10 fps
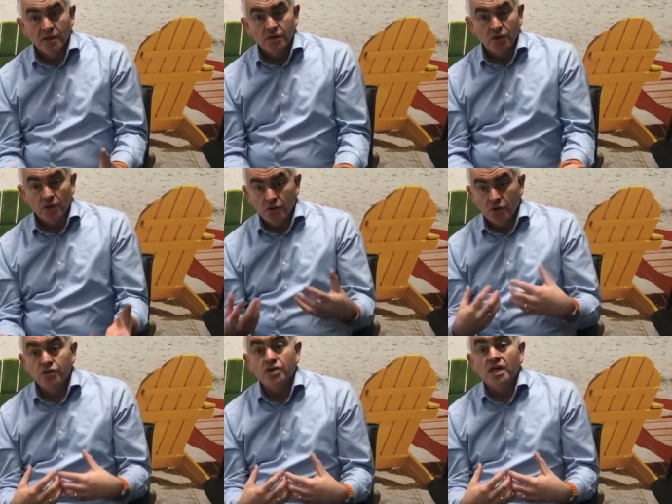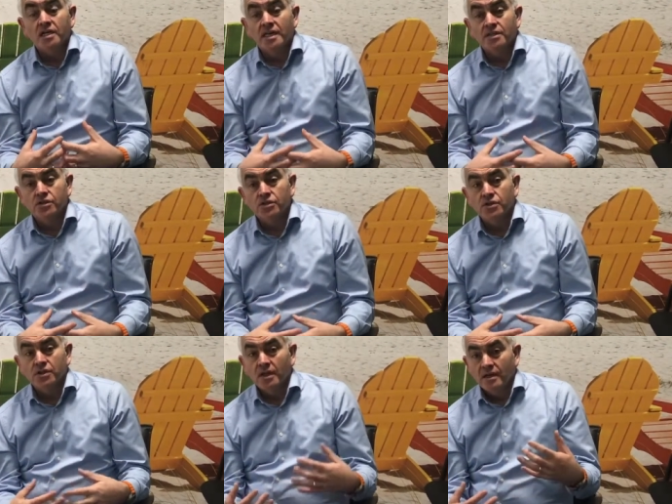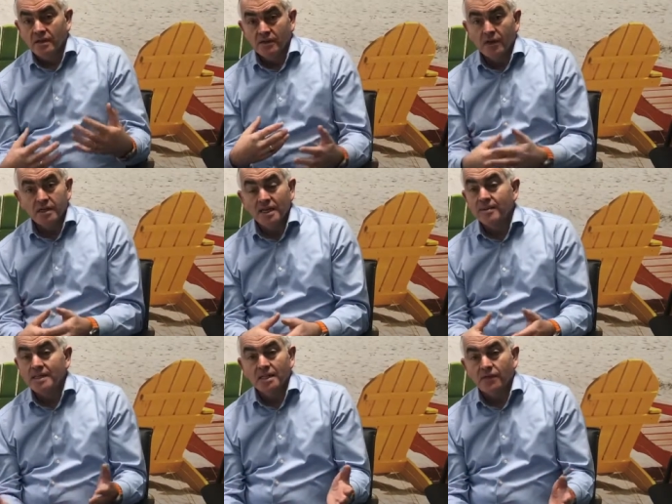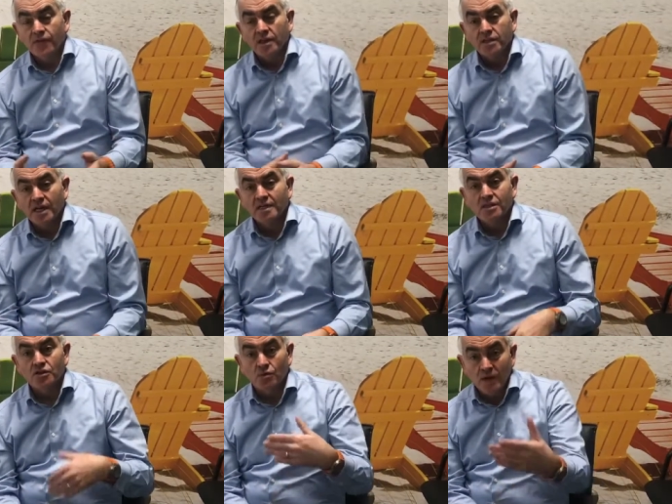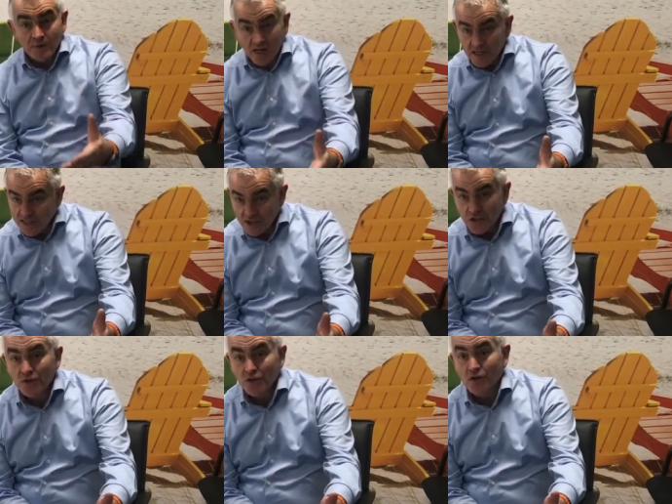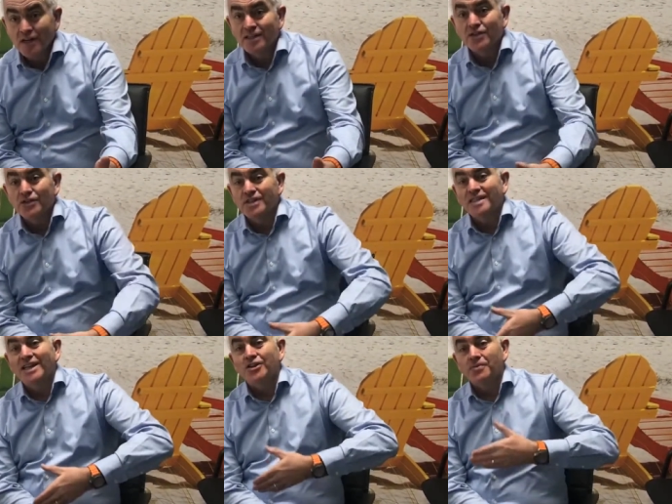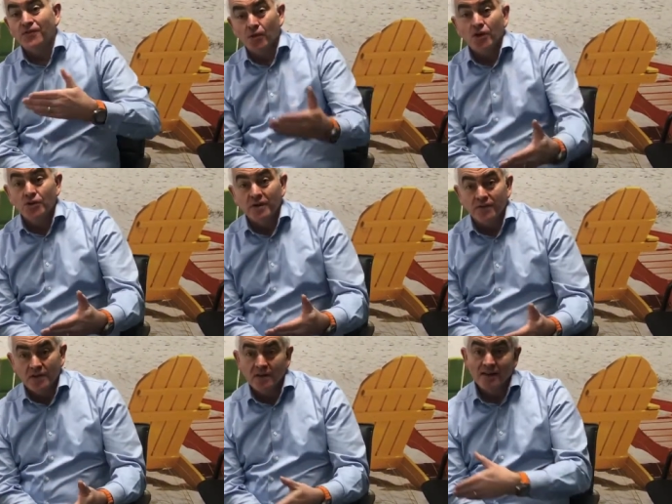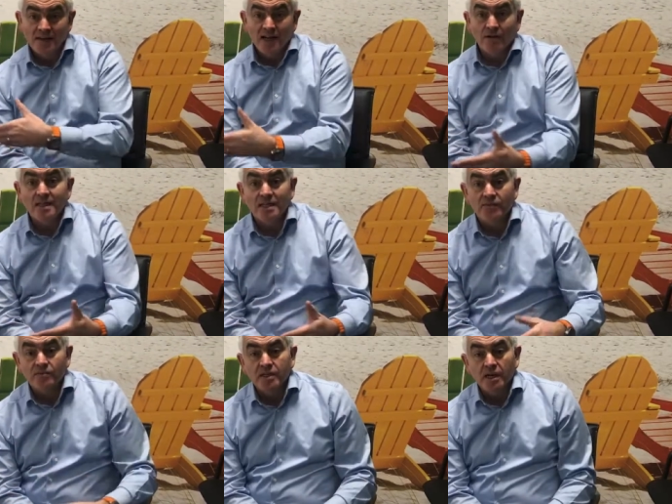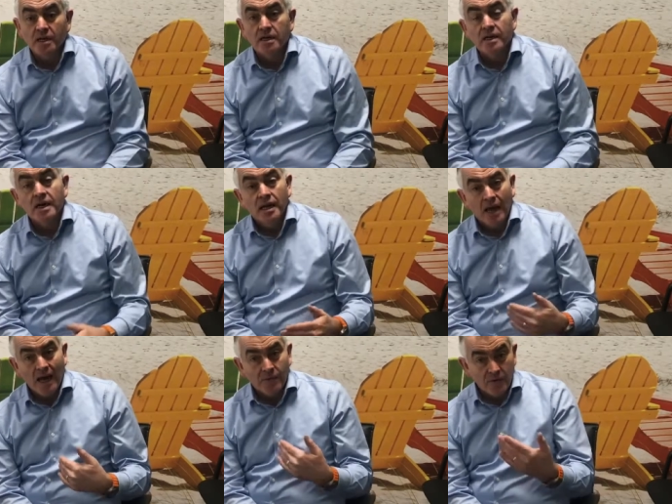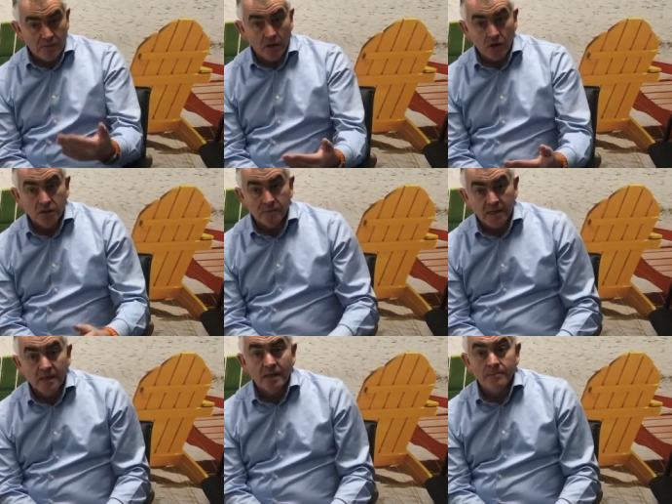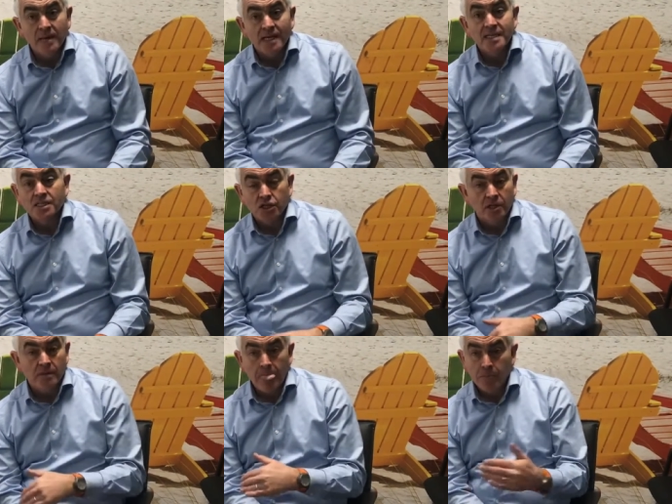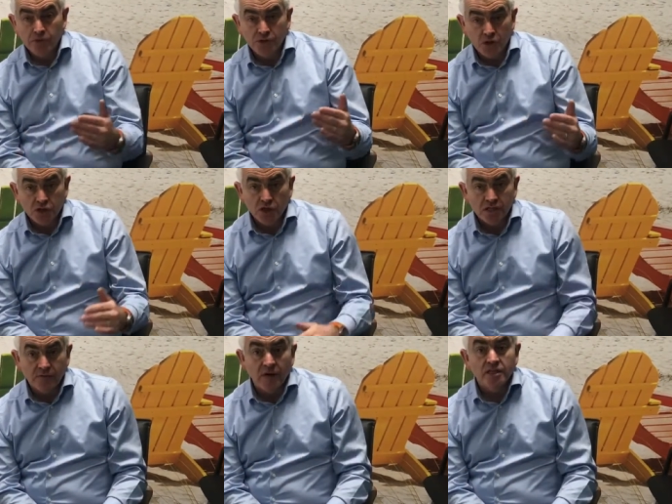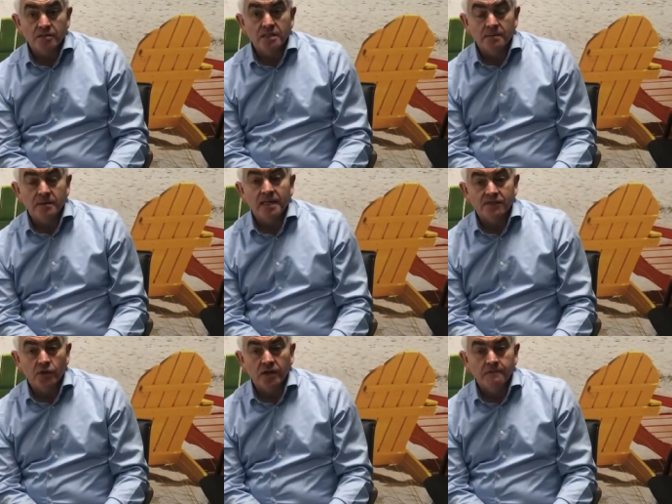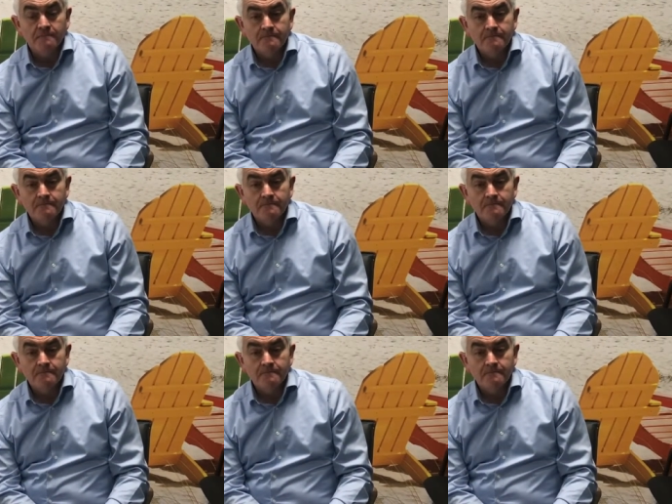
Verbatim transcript: Mm-hmm. So you just contact us, you got an email saying your flights are cancelled, or we will contact you in all likelihood and tell you before you even hear anything from the airline, and we will also be in place to put the alternative arrangements in place for you.